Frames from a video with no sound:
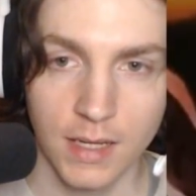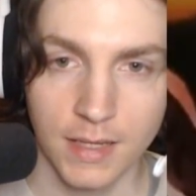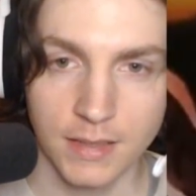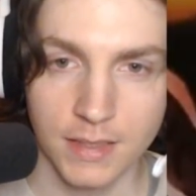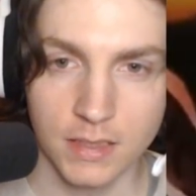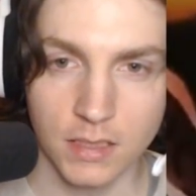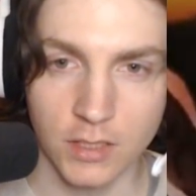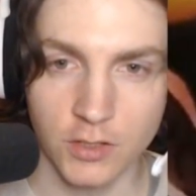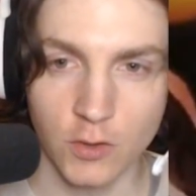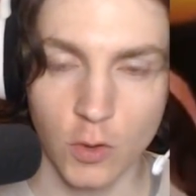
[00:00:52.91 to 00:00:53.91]
This
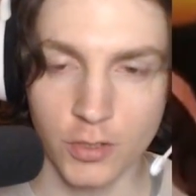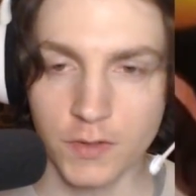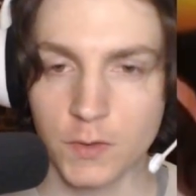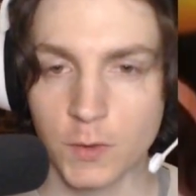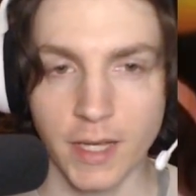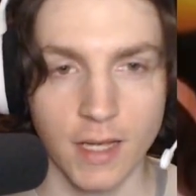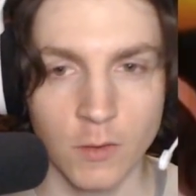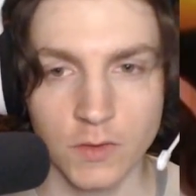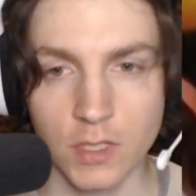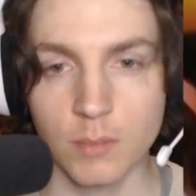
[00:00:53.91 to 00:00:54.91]
is your 2k
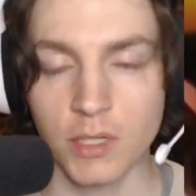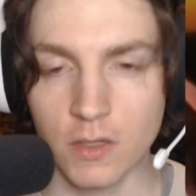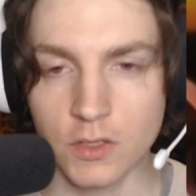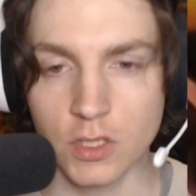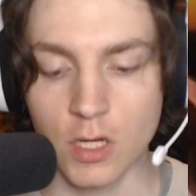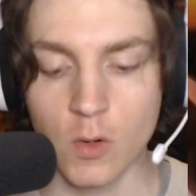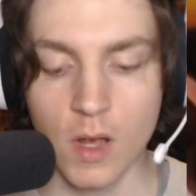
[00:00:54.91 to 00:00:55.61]
counter, but also